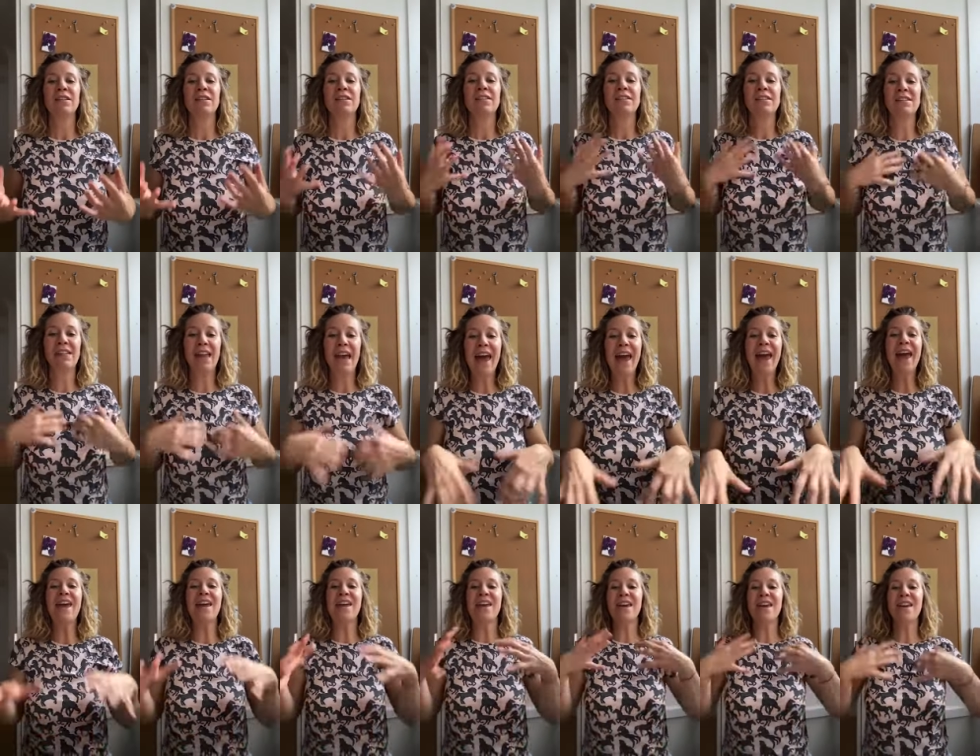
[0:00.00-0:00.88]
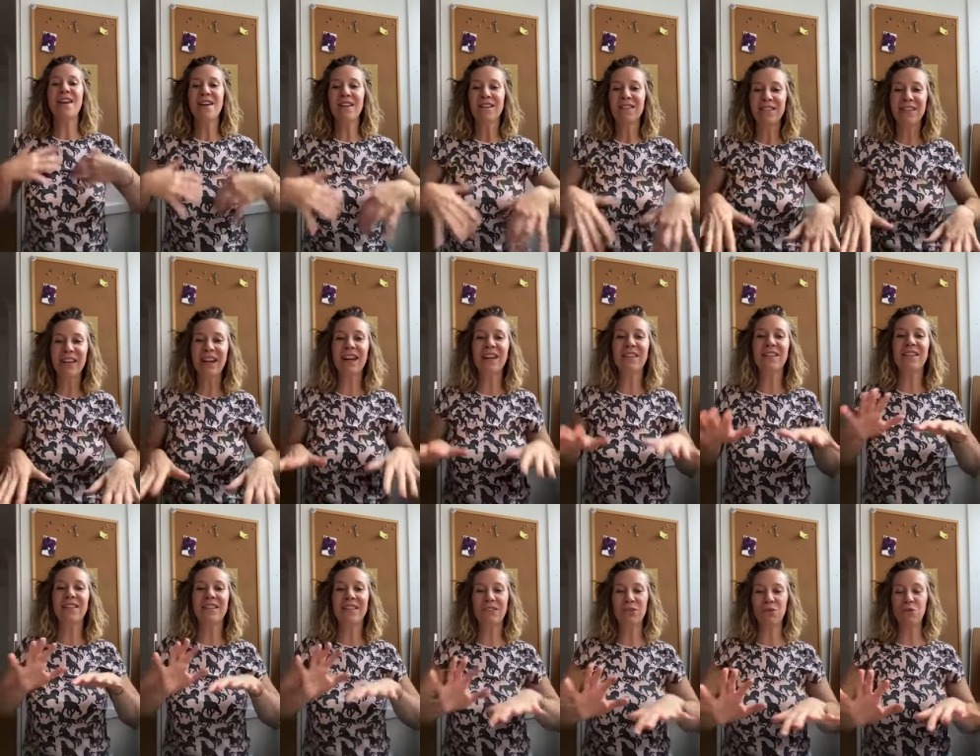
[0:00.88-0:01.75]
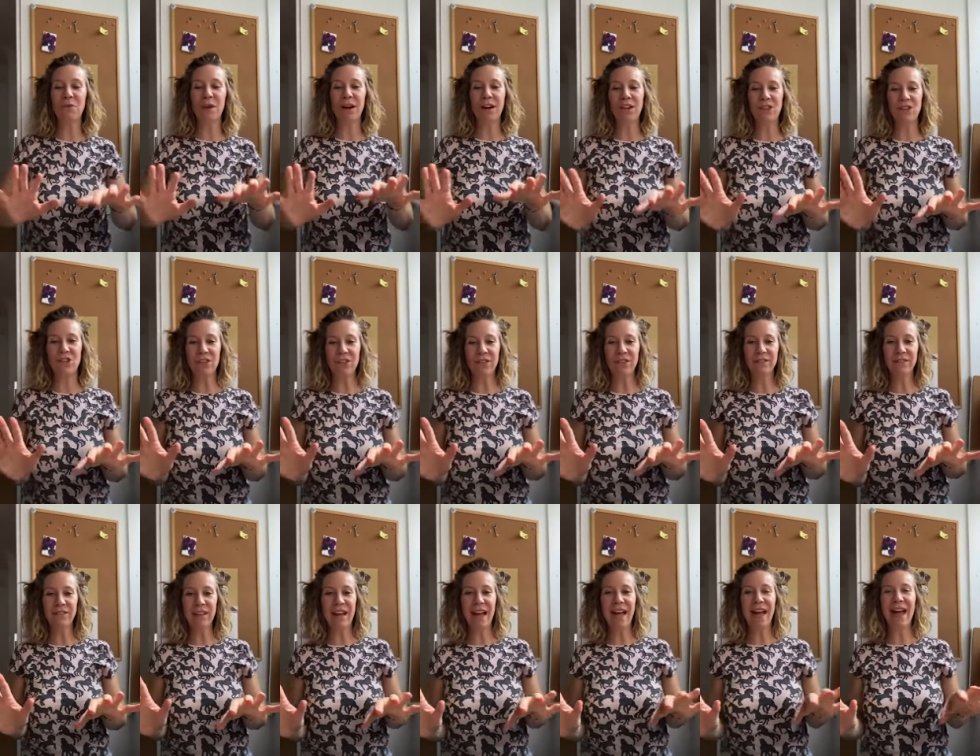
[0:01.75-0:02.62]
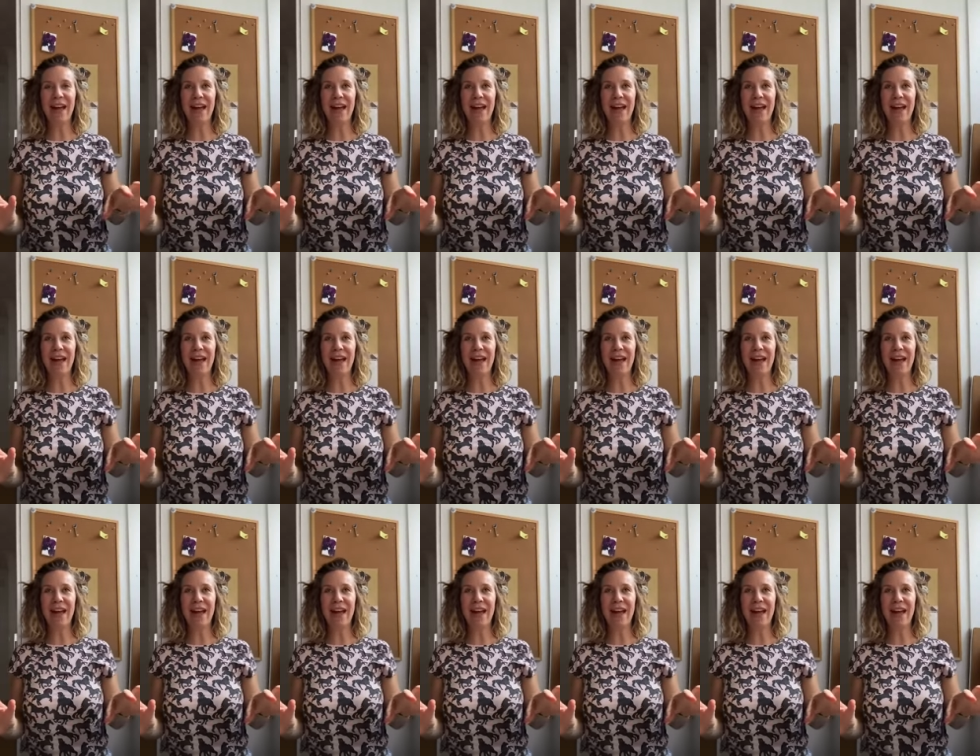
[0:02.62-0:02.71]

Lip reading: stay in the situation